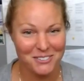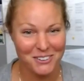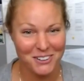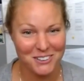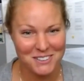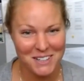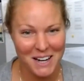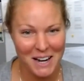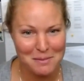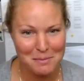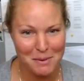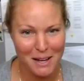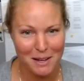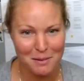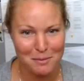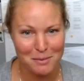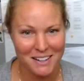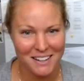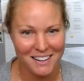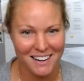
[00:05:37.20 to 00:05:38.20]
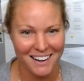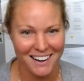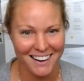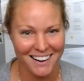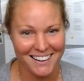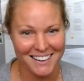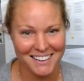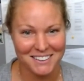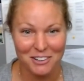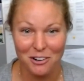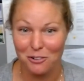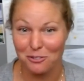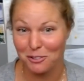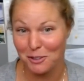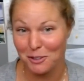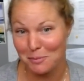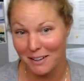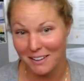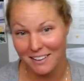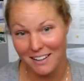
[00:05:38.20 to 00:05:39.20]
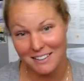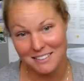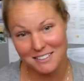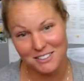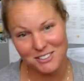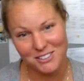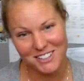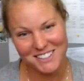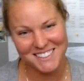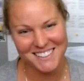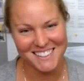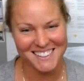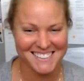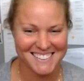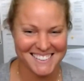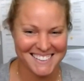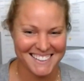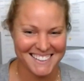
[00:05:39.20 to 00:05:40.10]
for your time, Amy, and hopefully my class enjoys this.